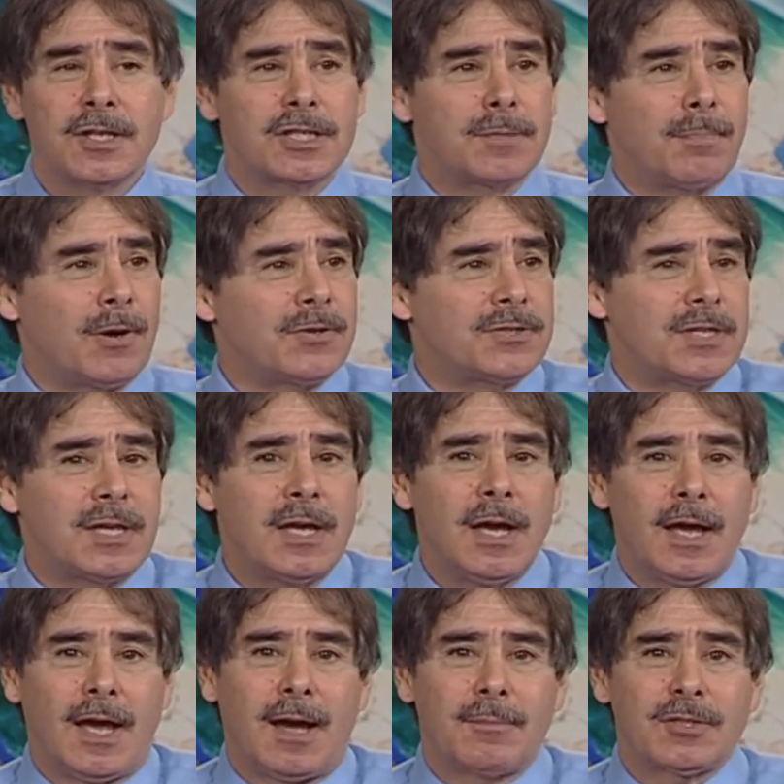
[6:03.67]
Suppose the
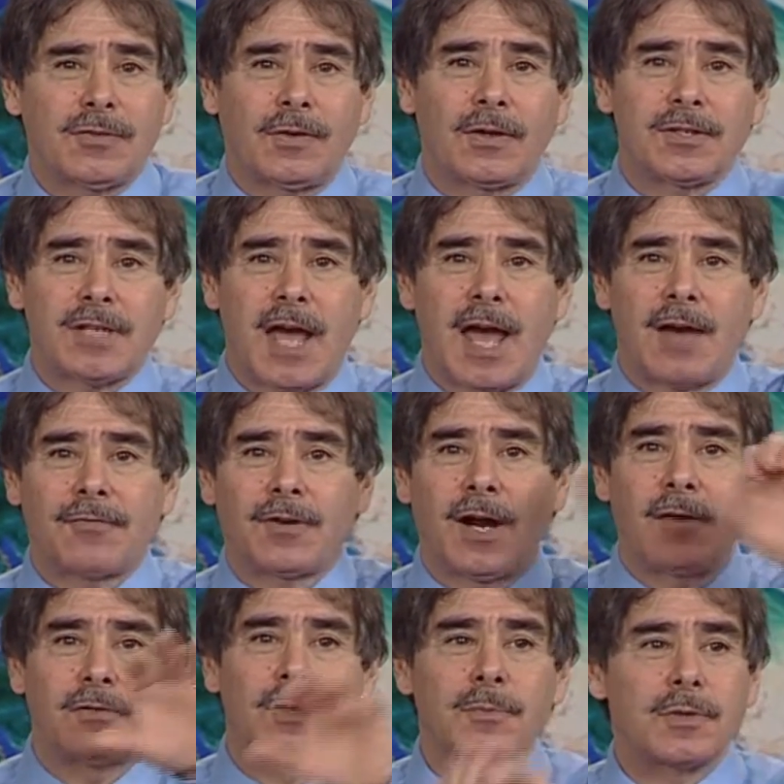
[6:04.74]
atmosphere is half
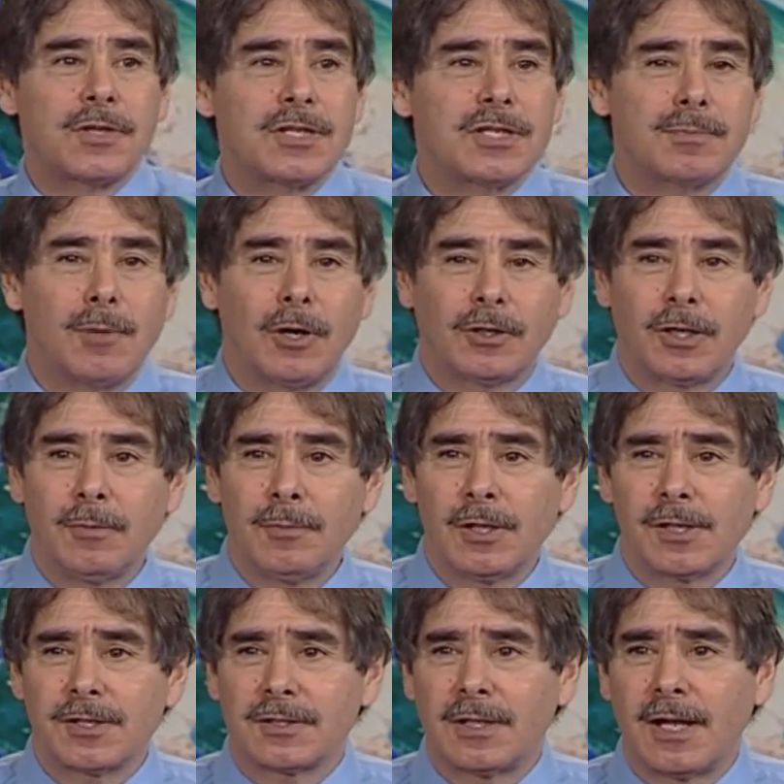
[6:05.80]
covered with these small
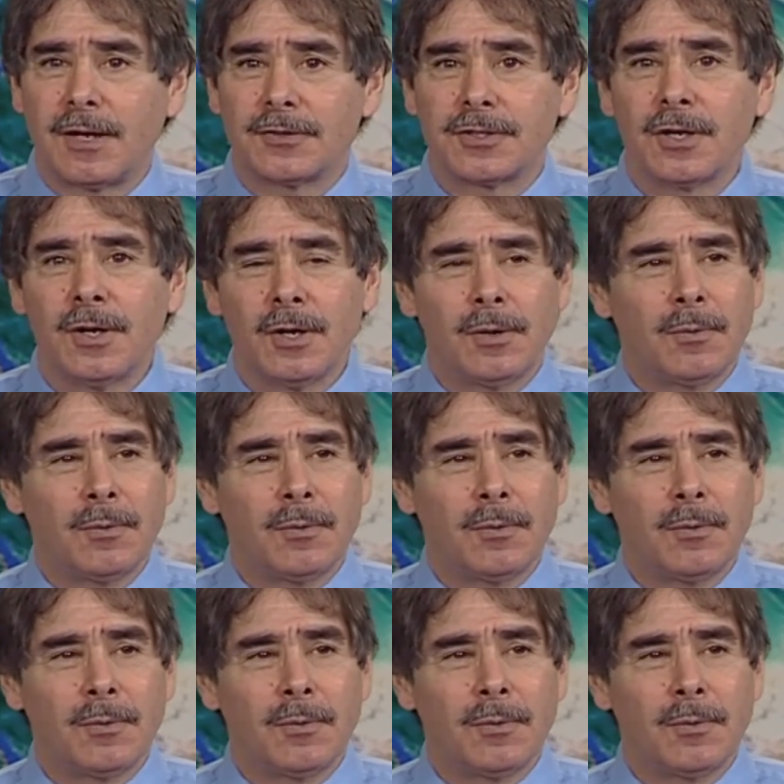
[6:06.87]
cumulus clouds.